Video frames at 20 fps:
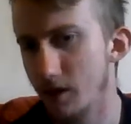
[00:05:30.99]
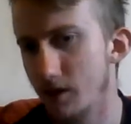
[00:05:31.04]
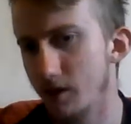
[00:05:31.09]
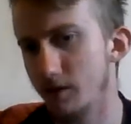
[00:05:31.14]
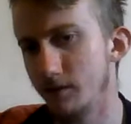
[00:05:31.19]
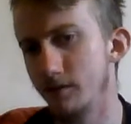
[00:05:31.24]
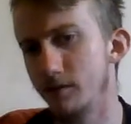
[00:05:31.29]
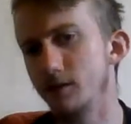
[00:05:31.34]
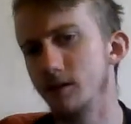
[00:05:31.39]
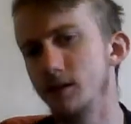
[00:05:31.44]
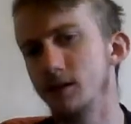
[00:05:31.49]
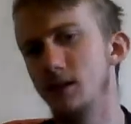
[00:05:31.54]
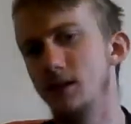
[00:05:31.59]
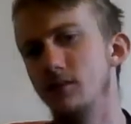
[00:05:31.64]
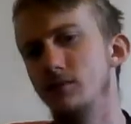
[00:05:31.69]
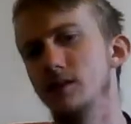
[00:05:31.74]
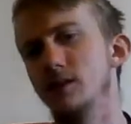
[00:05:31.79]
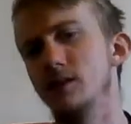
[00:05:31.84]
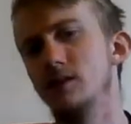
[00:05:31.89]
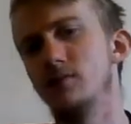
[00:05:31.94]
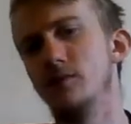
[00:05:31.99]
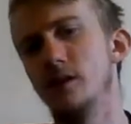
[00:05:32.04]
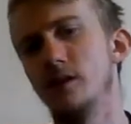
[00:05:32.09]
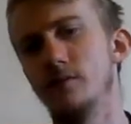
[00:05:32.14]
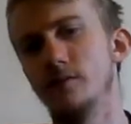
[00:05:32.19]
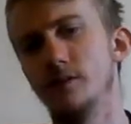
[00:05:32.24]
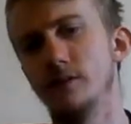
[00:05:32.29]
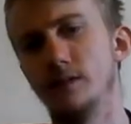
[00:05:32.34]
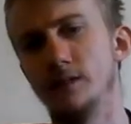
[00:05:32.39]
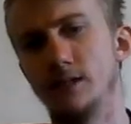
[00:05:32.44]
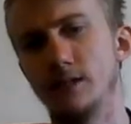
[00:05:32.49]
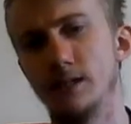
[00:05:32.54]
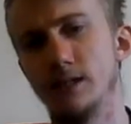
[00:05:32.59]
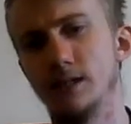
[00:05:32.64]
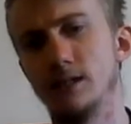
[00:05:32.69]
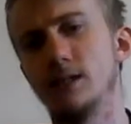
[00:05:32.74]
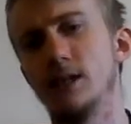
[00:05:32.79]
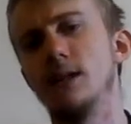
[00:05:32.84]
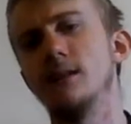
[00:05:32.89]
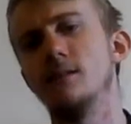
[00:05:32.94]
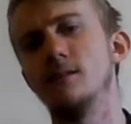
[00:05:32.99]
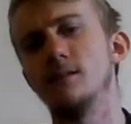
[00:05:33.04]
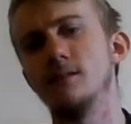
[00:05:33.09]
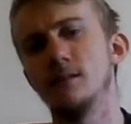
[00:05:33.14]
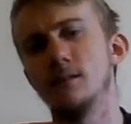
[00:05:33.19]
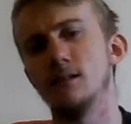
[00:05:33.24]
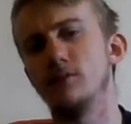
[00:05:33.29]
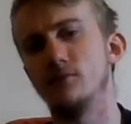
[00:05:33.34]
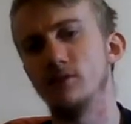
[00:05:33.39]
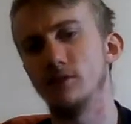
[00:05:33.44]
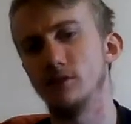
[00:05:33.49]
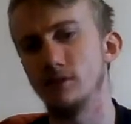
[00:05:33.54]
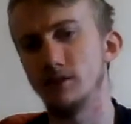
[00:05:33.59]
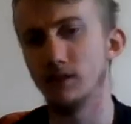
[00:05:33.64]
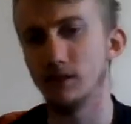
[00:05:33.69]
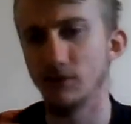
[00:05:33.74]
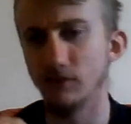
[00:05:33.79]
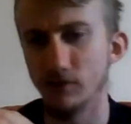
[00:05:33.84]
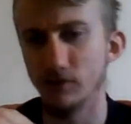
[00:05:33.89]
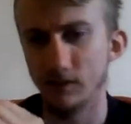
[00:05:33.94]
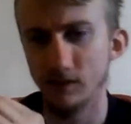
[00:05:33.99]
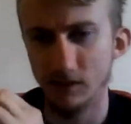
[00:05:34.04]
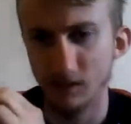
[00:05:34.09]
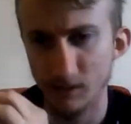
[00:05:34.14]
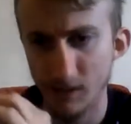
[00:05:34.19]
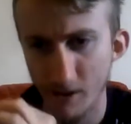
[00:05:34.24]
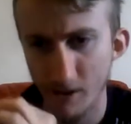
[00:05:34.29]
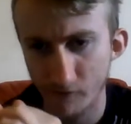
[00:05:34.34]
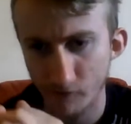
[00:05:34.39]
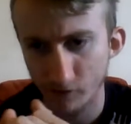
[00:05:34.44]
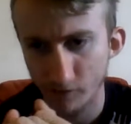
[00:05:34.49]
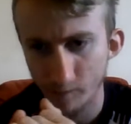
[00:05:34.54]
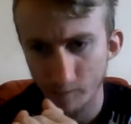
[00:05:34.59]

1935-36 and 1936-37,